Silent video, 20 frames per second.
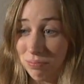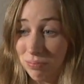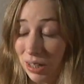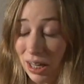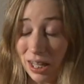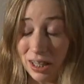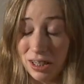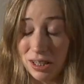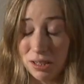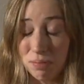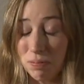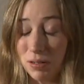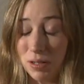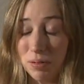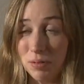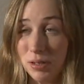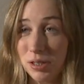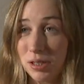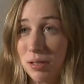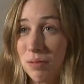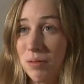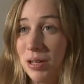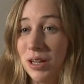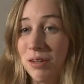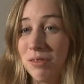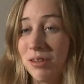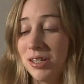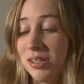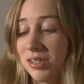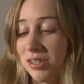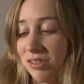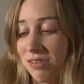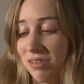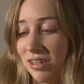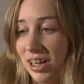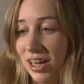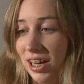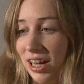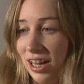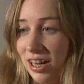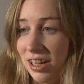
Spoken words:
yeah, that's pretty much the main reasons really,